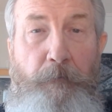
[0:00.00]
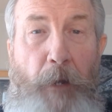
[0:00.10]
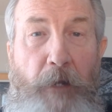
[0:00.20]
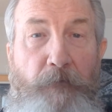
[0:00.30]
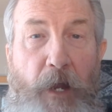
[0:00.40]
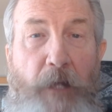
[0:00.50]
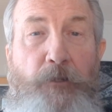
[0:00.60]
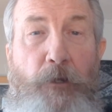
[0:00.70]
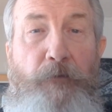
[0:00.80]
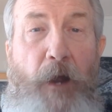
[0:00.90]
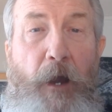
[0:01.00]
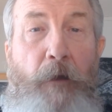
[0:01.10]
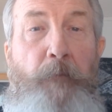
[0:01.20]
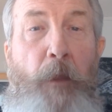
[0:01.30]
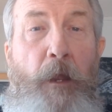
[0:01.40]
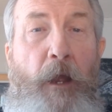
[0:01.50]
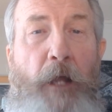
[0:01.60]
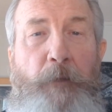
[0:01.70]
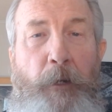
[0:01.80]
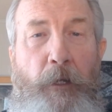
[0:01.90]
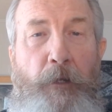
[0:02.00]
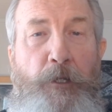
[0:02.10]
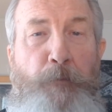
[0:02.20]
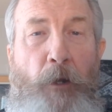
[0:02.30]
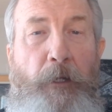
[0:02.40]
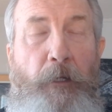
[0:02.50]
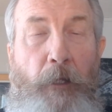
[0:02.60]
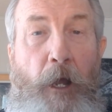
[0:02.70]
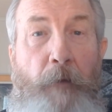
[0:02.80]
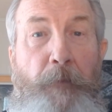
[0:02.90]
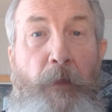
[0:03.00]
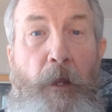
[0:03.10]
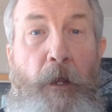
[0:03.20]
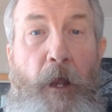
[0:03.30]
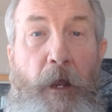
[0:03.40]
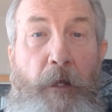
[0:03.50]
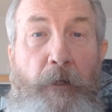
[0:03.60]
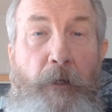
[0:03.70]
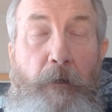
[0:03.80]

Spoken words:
Van's on fire out in the middle of this parking lot, and